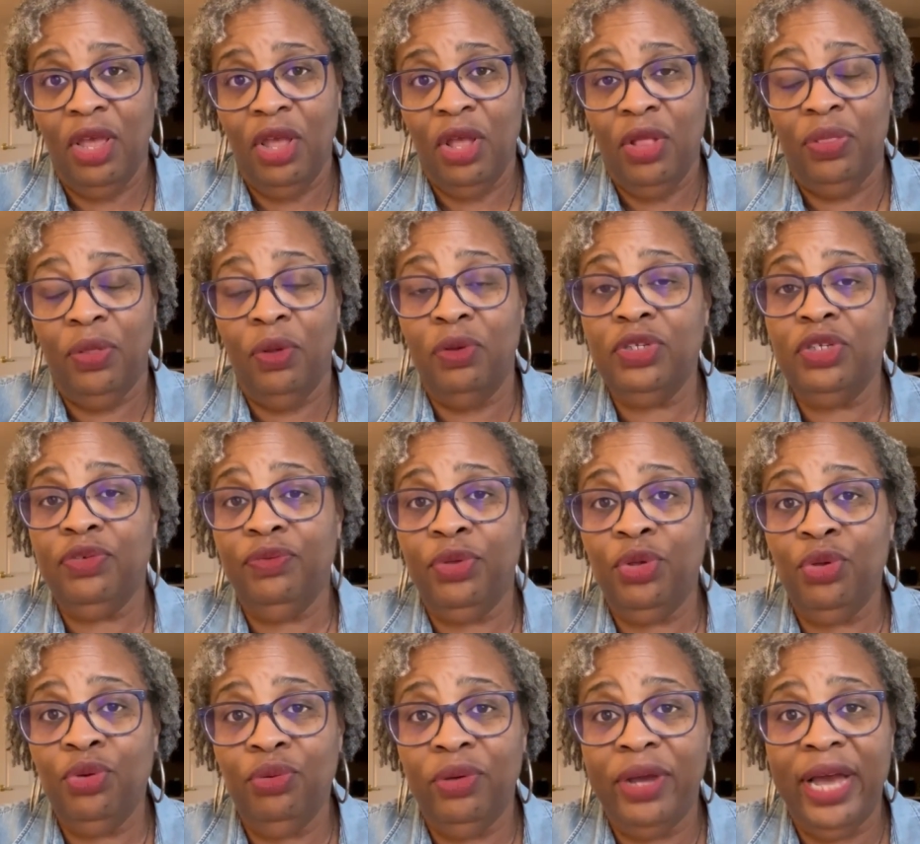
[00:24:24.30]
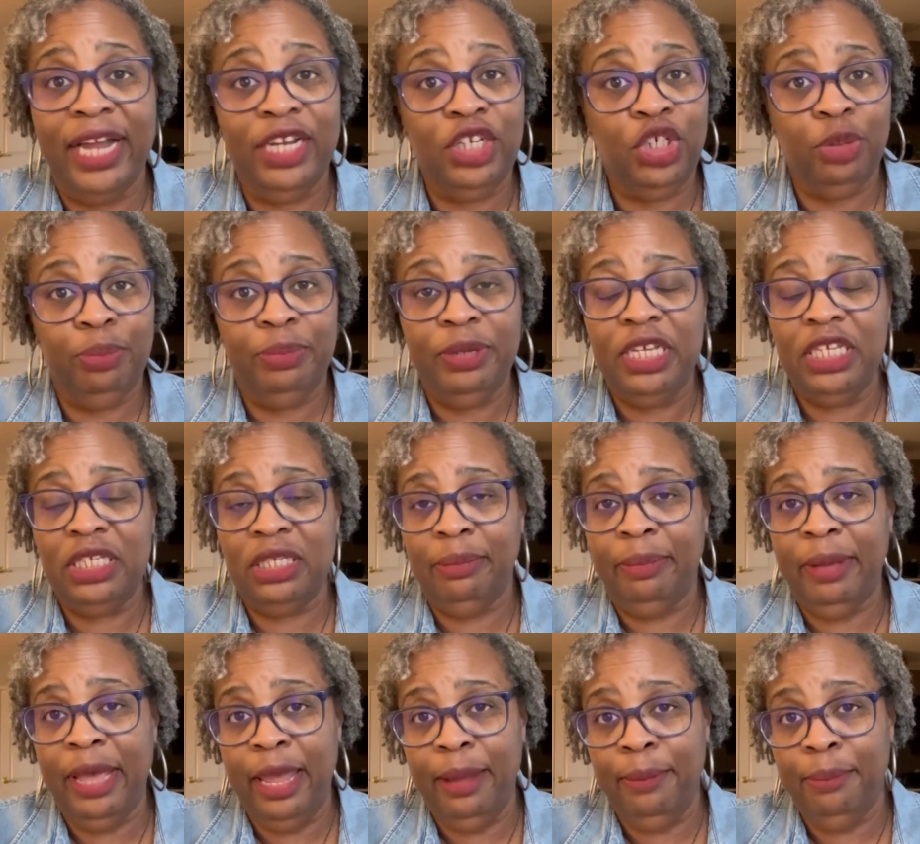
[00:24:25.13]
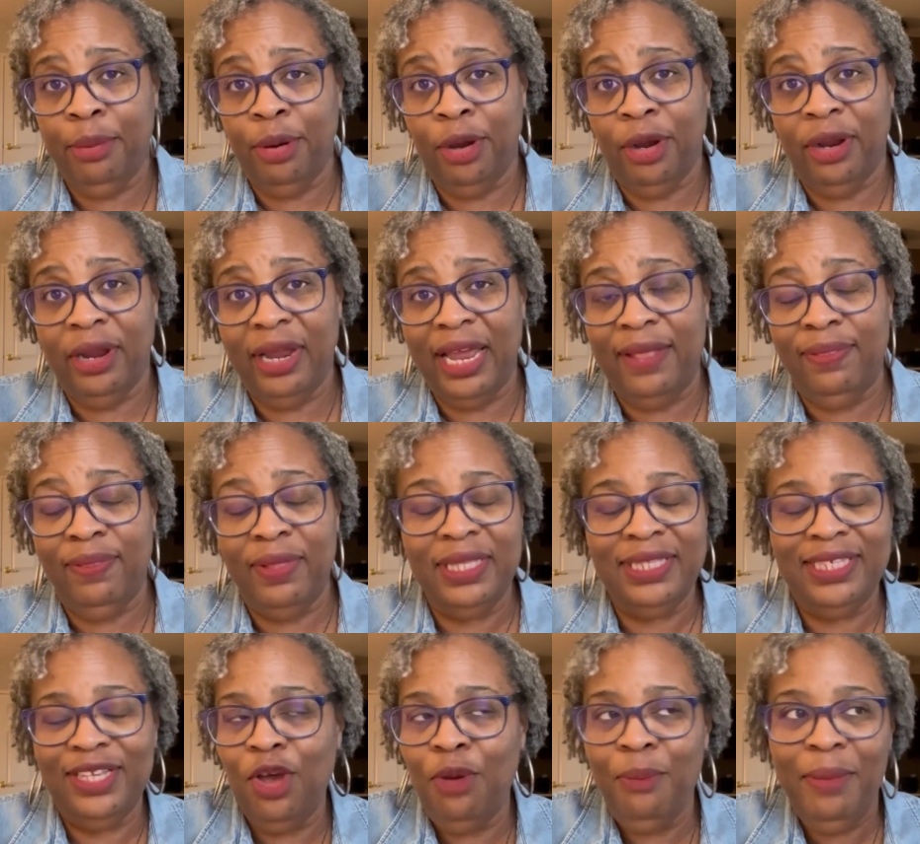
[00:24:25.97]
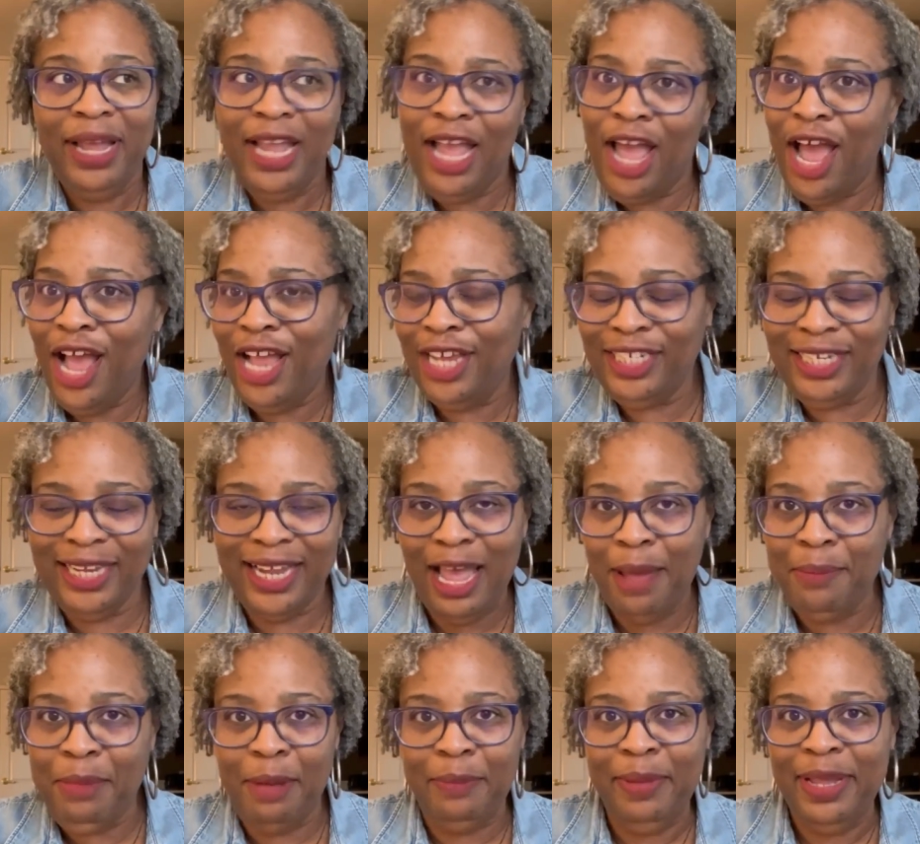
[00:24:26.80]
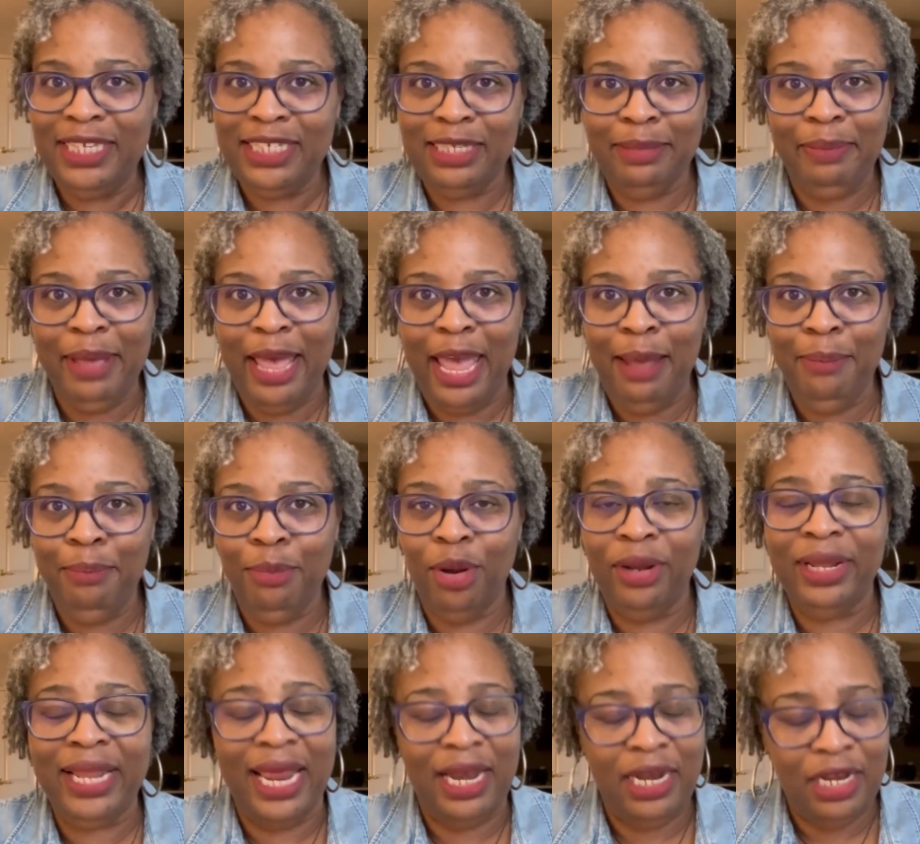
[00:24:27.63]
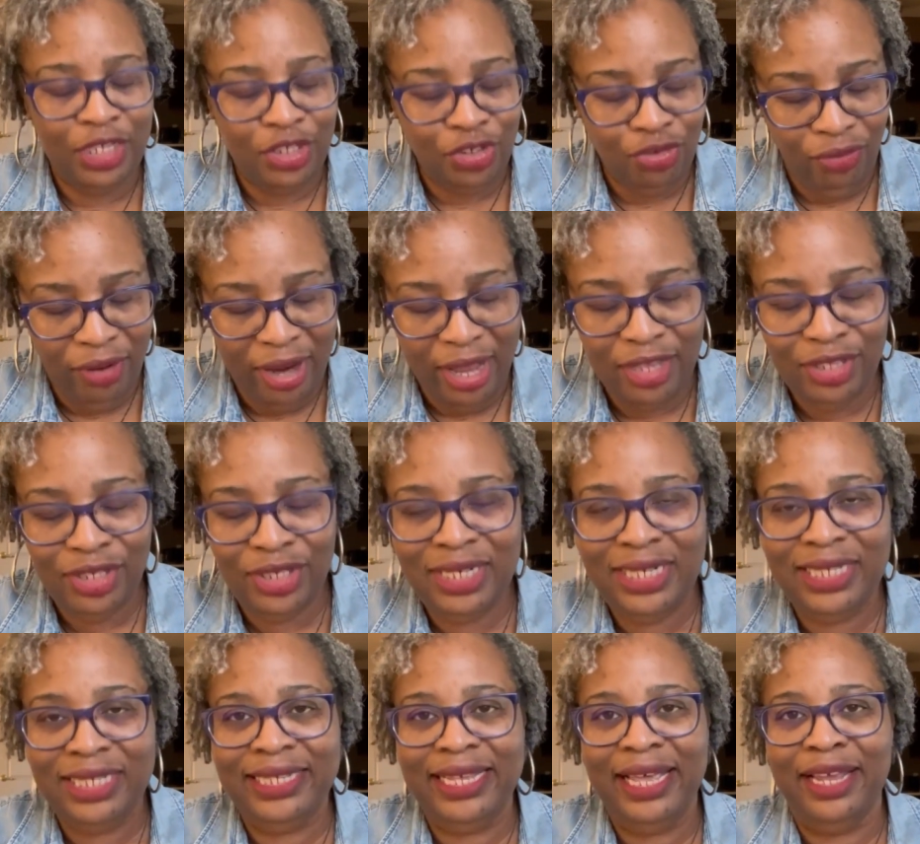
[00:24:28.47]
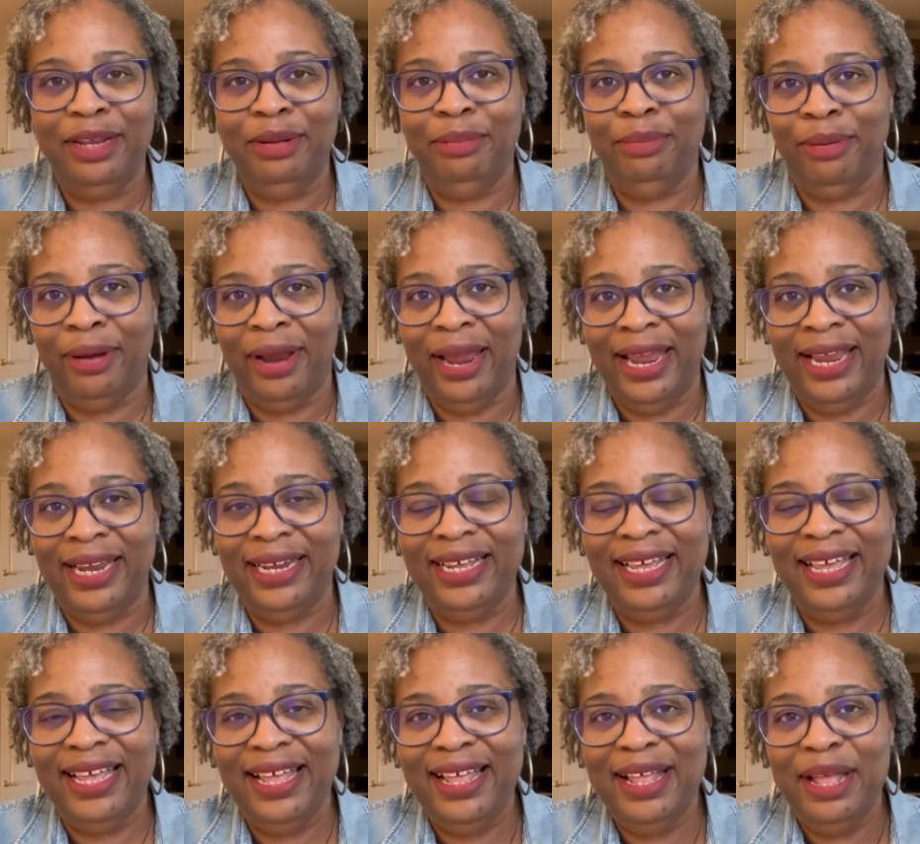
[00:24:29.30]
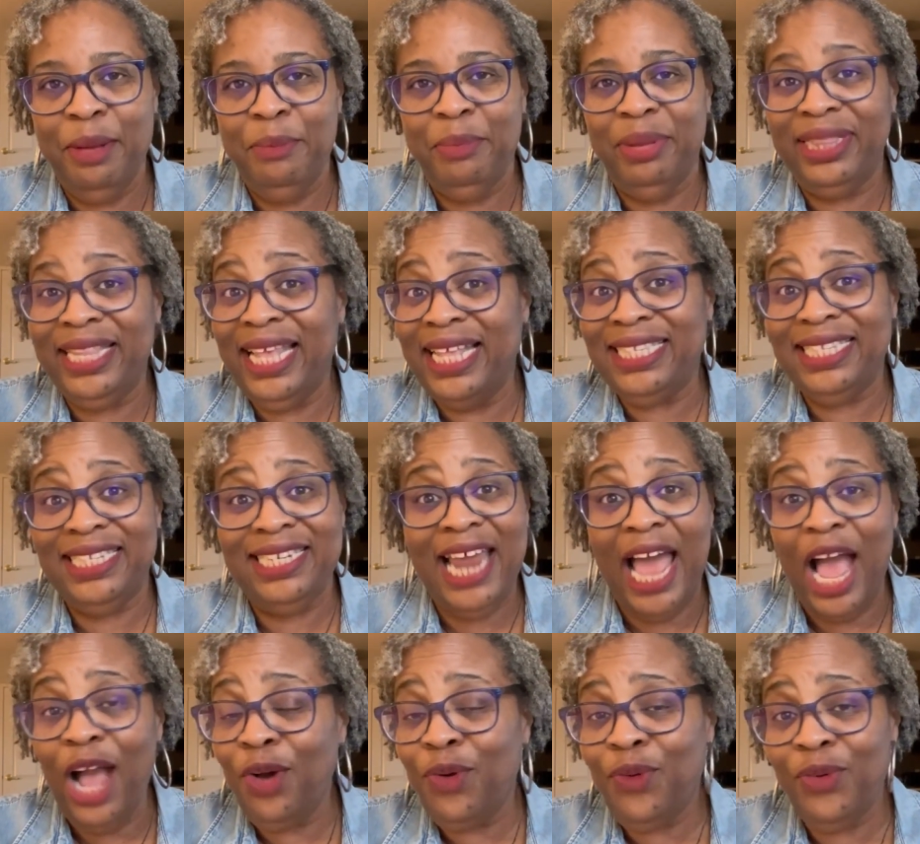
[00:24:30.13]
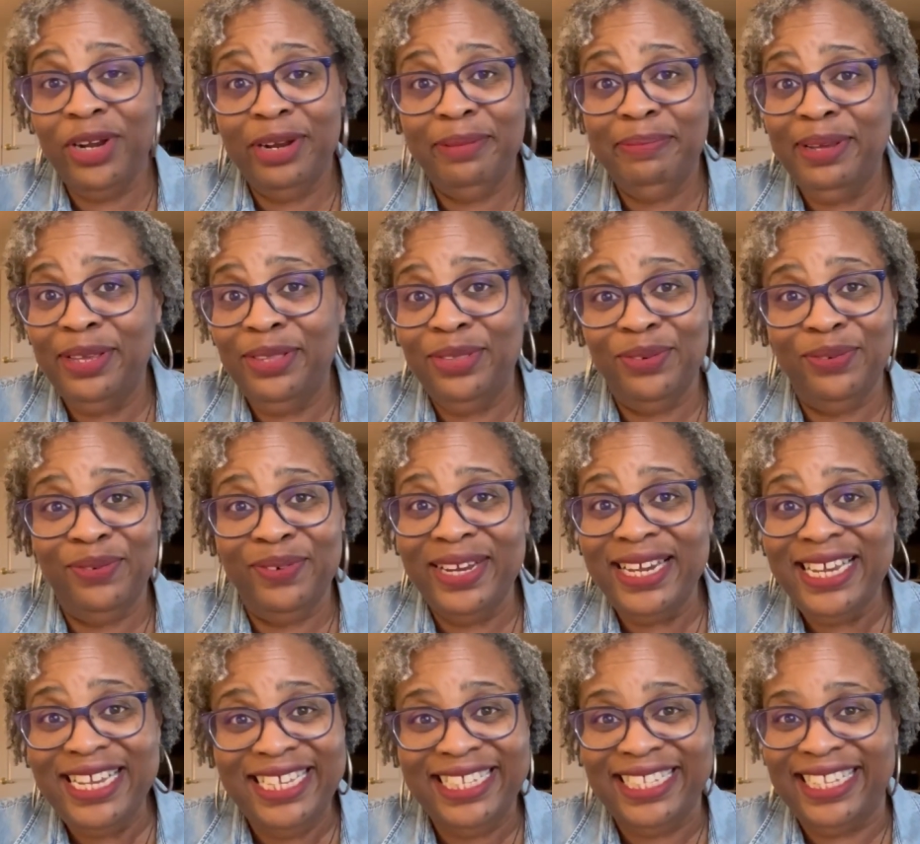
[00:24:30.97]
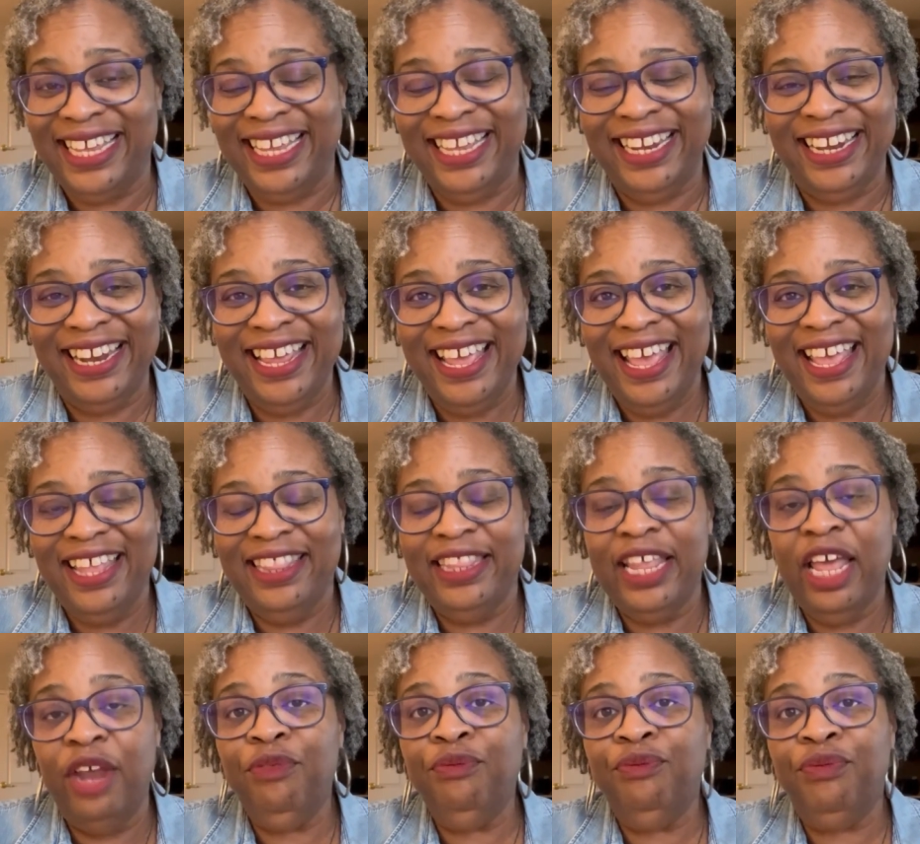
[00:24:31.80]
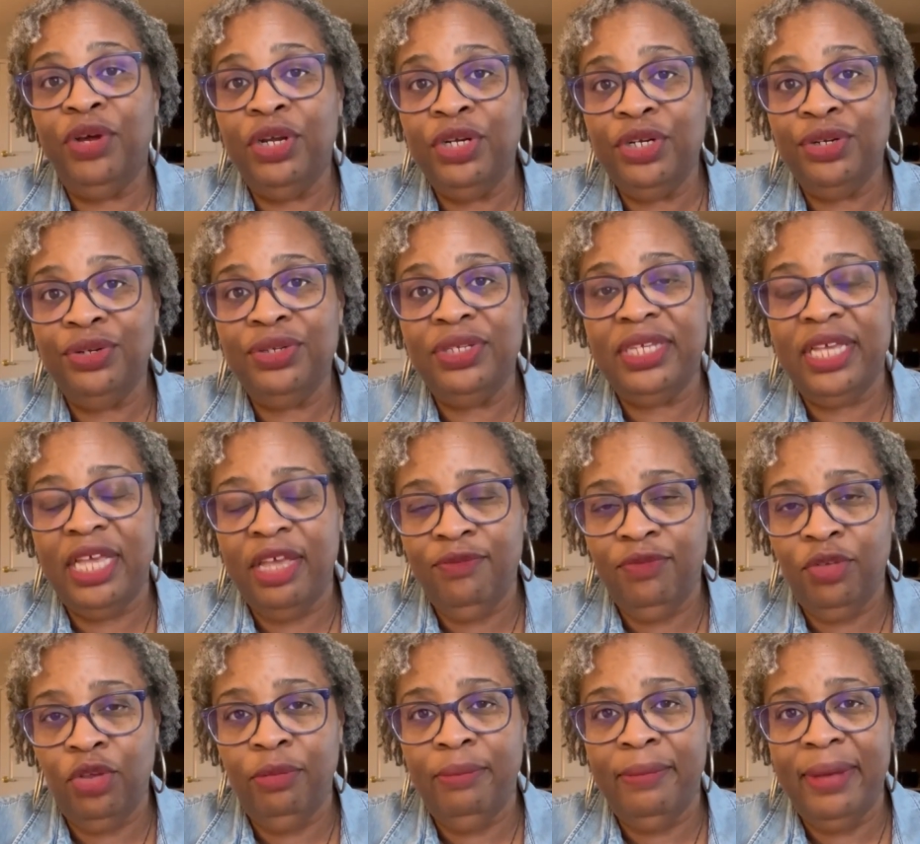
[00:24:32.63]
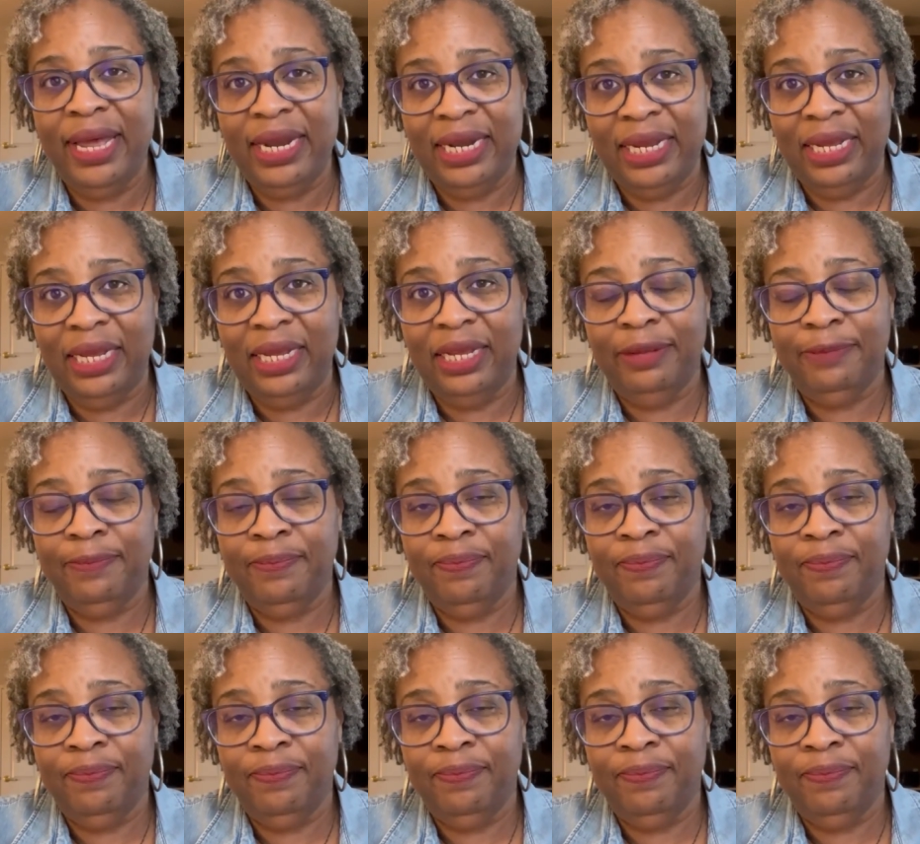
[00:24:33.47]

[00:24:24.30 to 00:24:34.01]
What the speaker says: Those of you who got your piece of paper and then say, oh my gosh, I got my piece of paper. That is grounds to celebrate. But that's not going to be the reason that funders give you money.